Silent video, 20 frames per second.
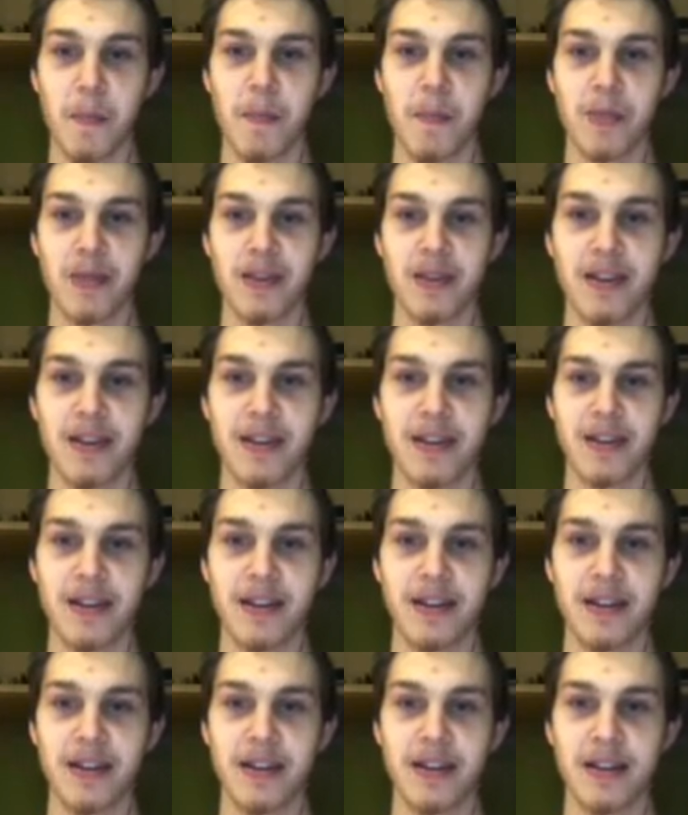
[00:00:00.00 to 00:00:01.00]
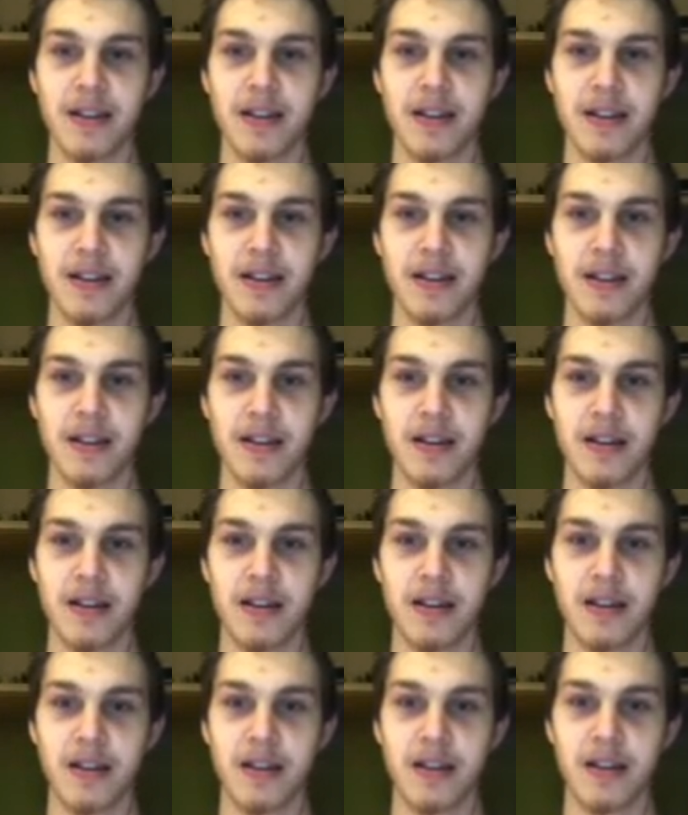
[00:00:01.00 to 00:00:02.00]

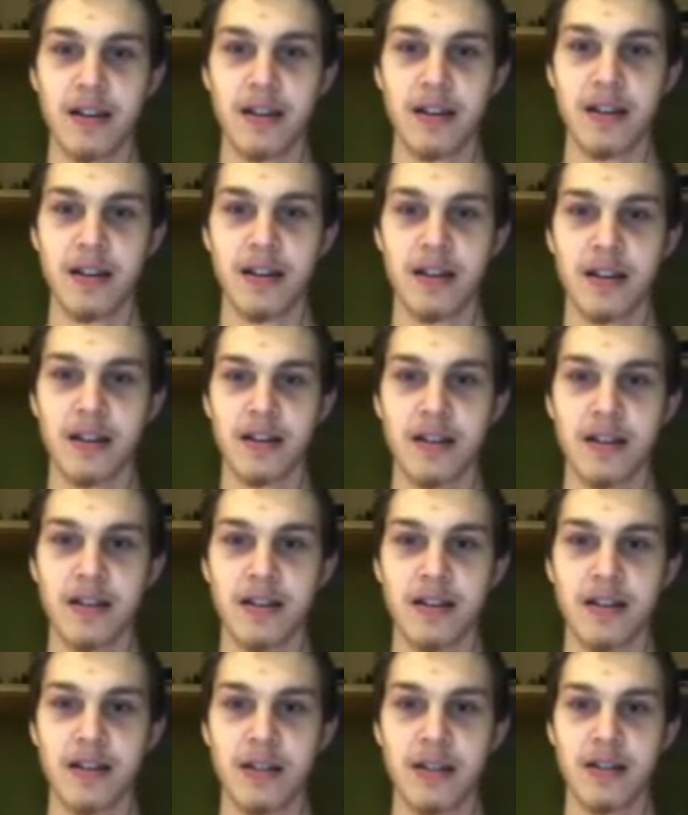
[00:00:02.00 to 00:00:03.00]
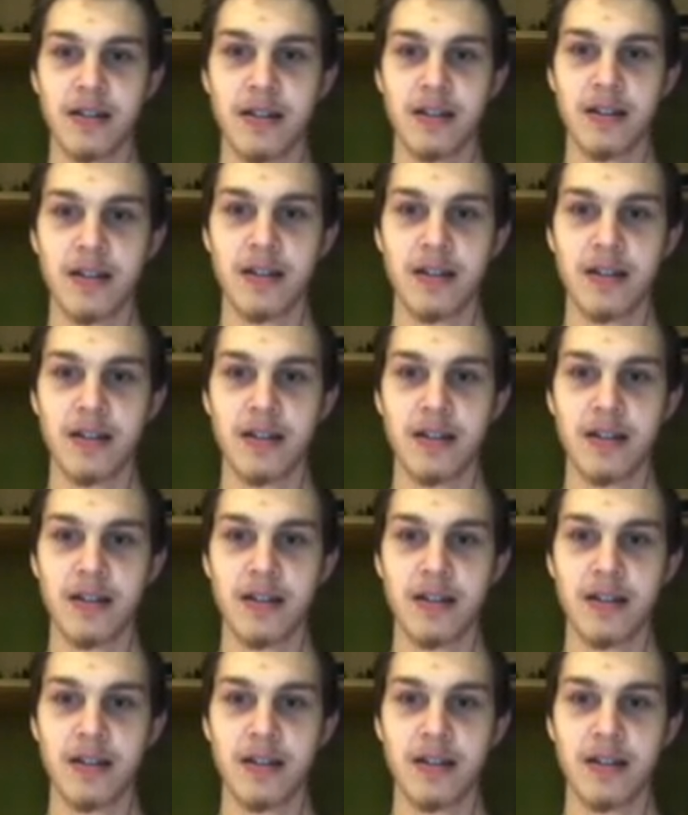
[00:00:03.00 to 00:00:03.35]
[no speech]